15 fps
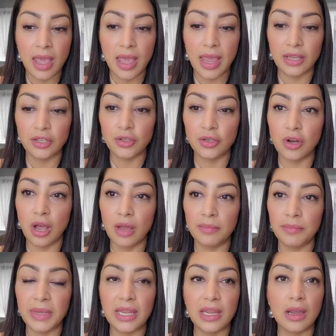and you're
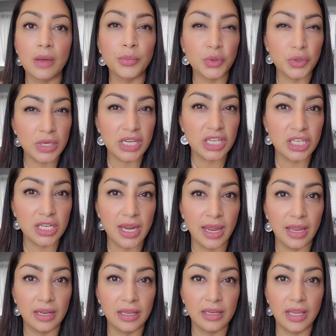not being
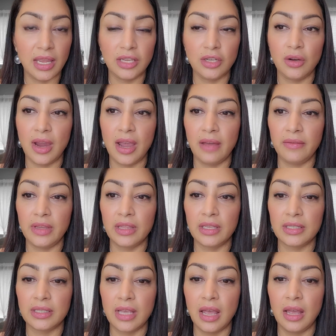appreciated, and you're having
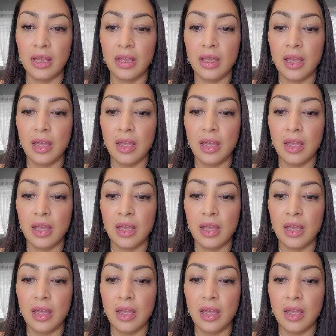this uh,